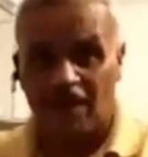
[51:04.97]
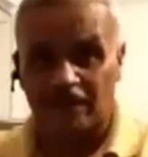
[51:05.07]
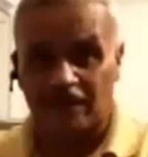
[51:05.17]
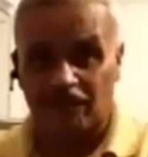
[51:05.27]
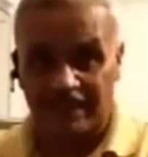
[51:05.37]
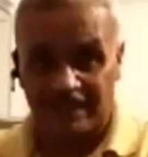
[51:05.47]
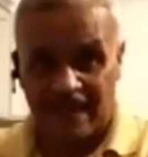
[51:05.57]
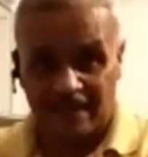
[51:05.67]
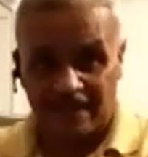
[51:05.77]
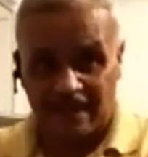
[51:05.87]
on the 3
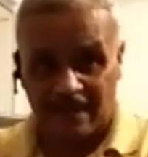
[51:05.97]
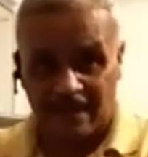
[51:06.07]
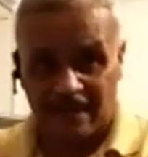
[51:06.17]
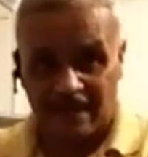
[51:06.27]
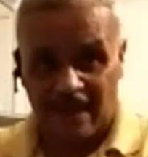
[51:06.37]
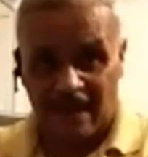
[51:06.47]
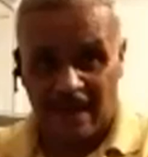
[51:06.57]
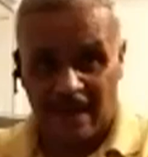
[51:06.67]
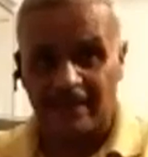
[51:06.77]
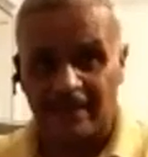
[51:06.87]
side of the clave,
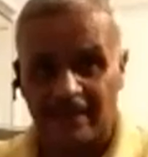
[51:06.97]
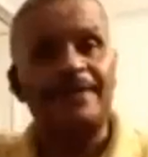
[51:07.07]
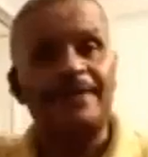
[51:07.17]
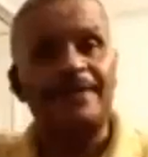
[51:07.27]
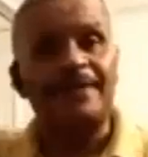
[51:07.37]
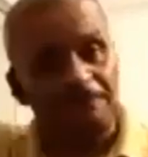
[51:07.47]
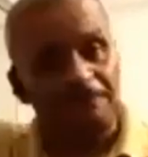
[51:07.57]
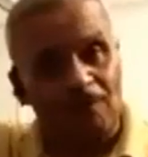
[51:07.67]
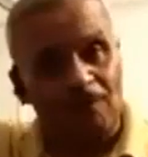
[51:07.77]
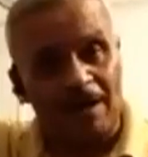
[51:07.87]
the end of
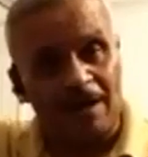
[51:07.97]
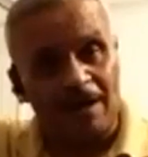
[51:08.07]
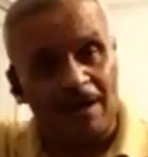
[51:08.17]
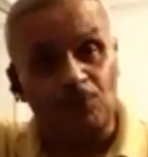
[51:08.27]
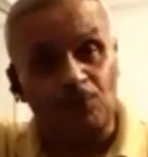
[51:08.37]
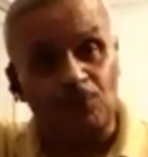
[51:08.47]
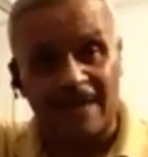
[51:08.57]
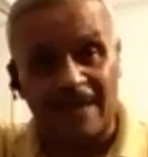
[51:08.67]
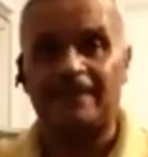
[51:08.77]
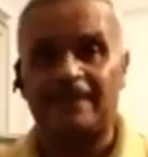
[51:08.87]
4 on the 2 side.